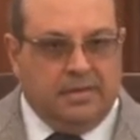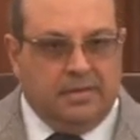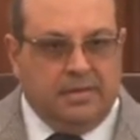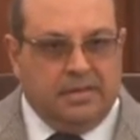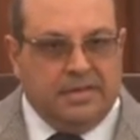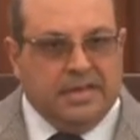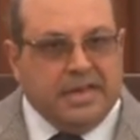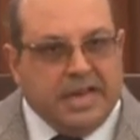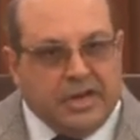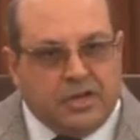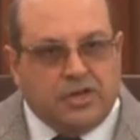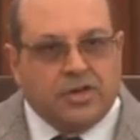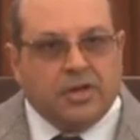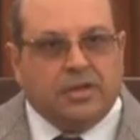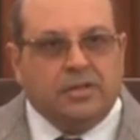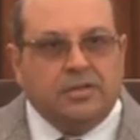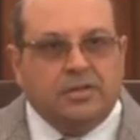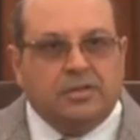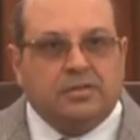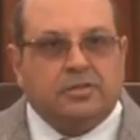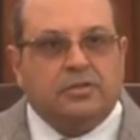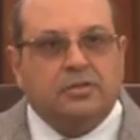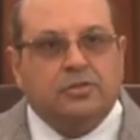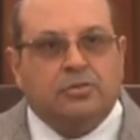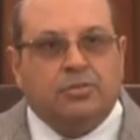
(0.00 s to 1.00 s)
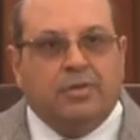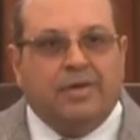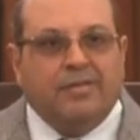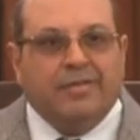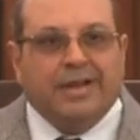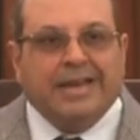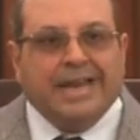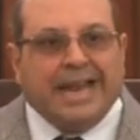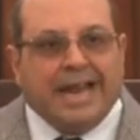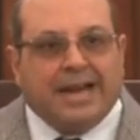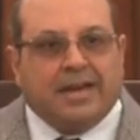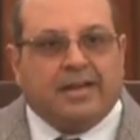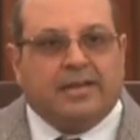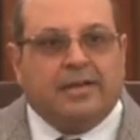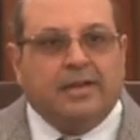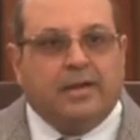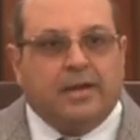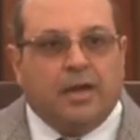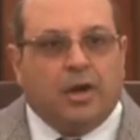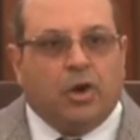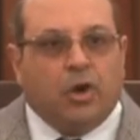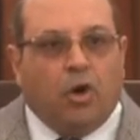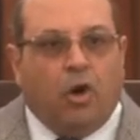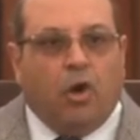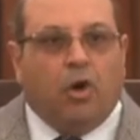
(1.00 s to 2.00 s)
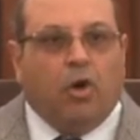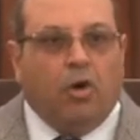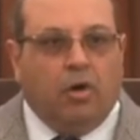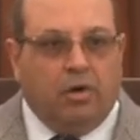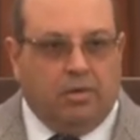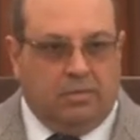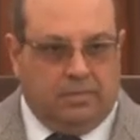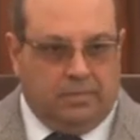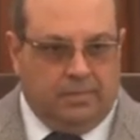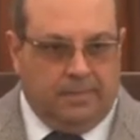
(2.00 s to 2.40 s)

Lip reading: nations to have enacted a law